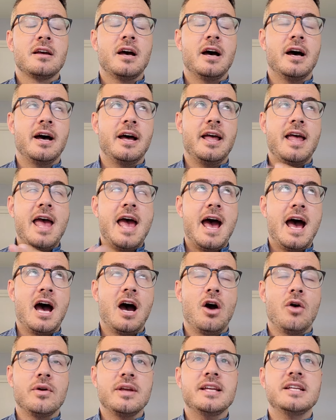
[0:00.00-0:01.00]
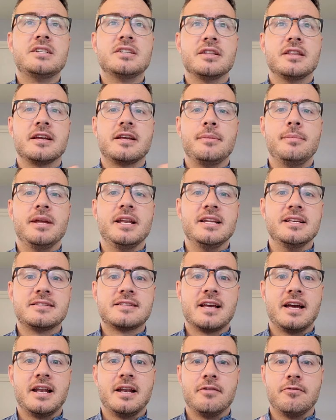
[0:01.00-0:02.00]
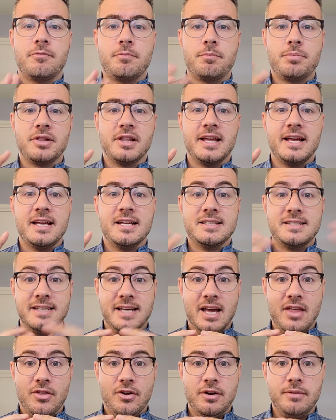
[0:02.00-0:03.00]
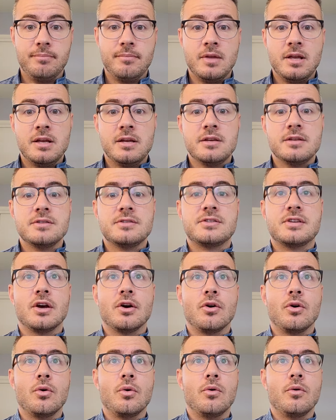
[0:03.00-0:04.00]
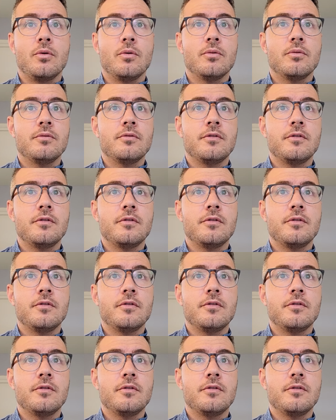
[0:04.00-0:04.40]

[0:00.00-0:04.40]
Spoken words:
how each of the committees kind of play together. So,